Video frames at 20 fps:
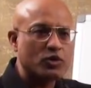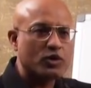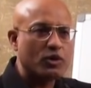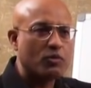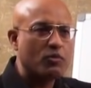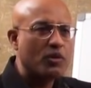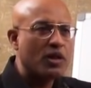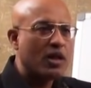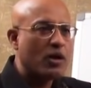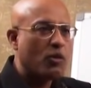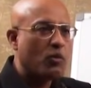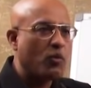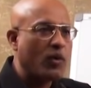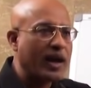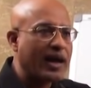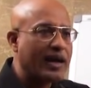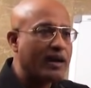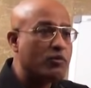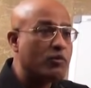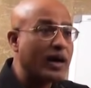of the
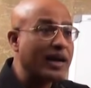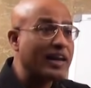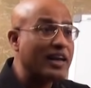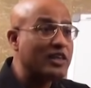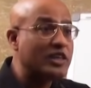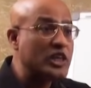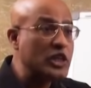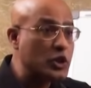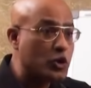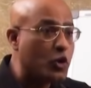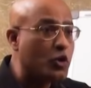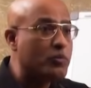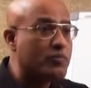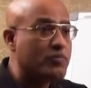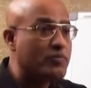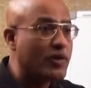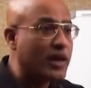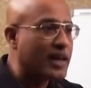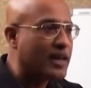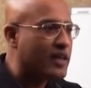vi viral
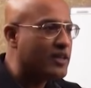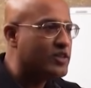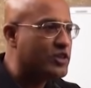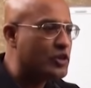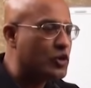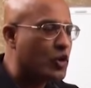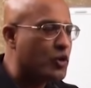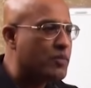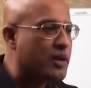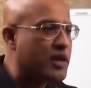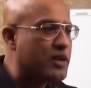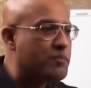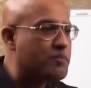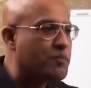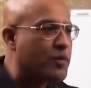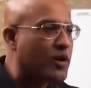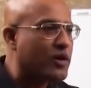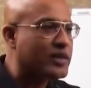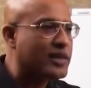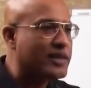genome. Viral genome and
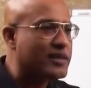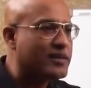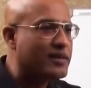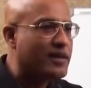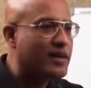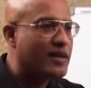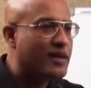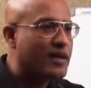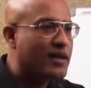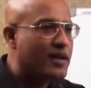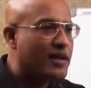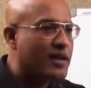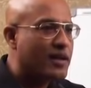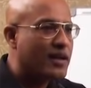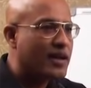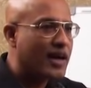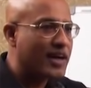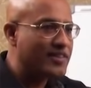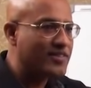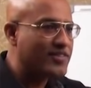important
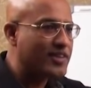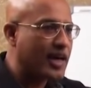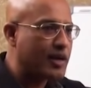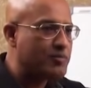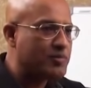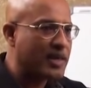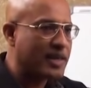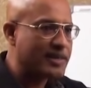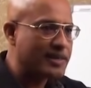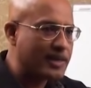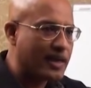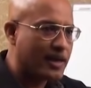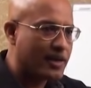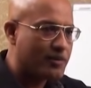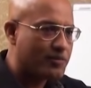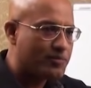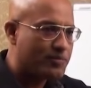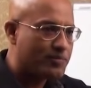enzymes are here.